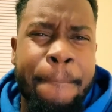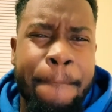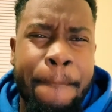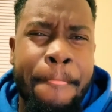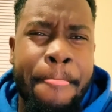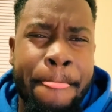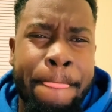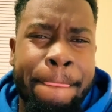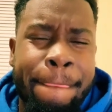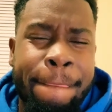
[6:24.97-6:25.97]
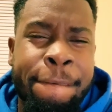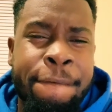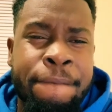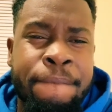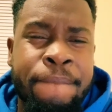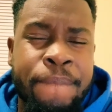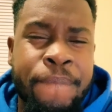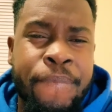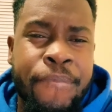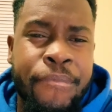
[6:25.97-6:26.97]

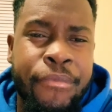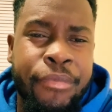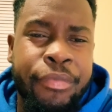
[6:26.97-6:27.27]
[no speech]